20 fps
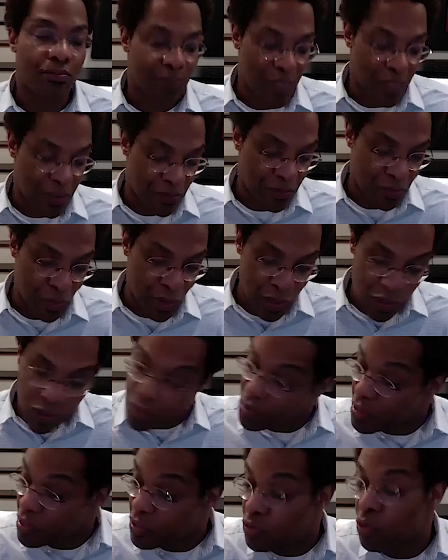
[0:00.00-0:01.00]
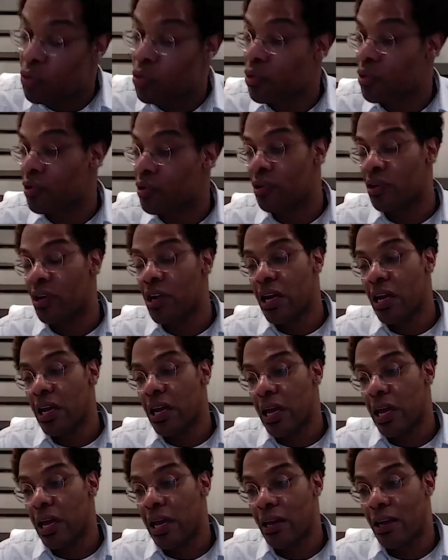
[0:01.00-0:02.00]
if we turn this corner
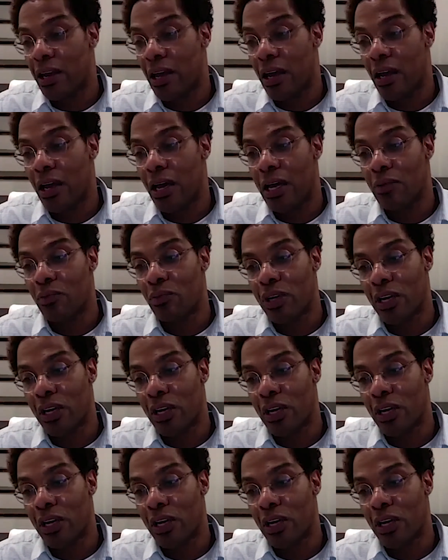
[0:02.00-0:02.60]
and